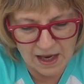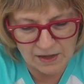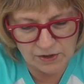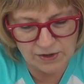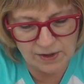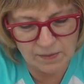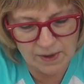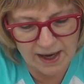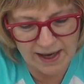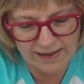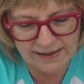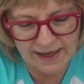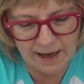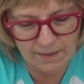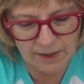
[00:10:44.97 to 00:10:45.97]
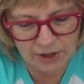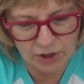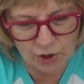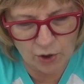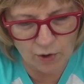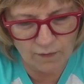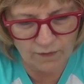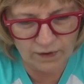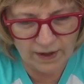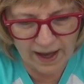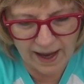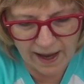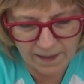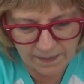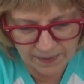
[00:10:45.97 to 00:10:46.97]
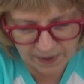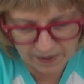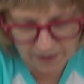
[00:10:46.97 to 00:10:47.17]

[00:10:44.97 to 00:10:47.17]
So someone asked how much overlap